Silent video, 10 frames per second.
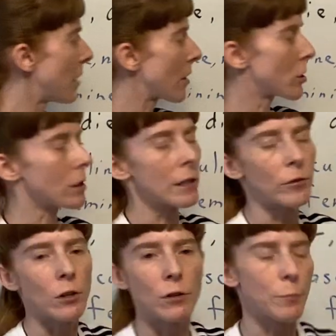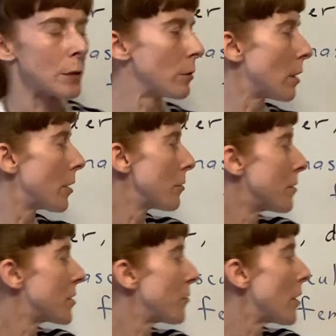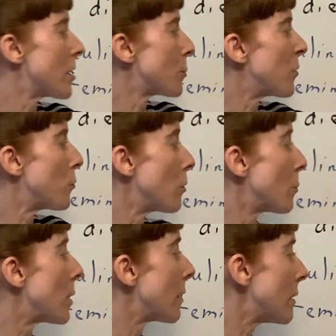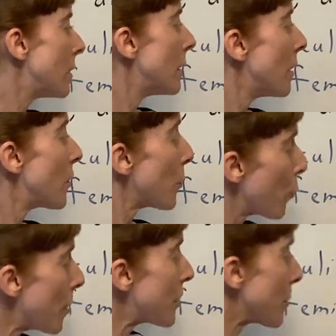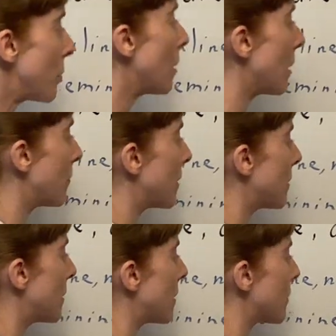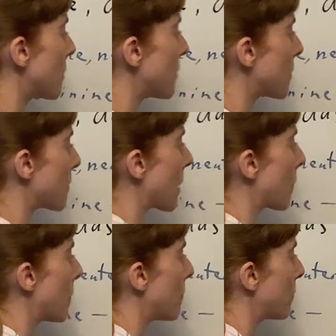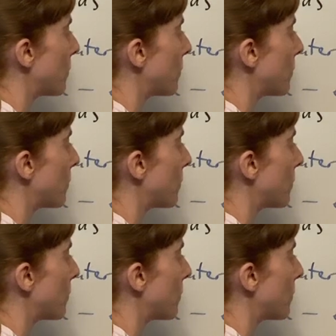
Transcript: actually ever heard people utter this phrase before, but the principle of it is the same.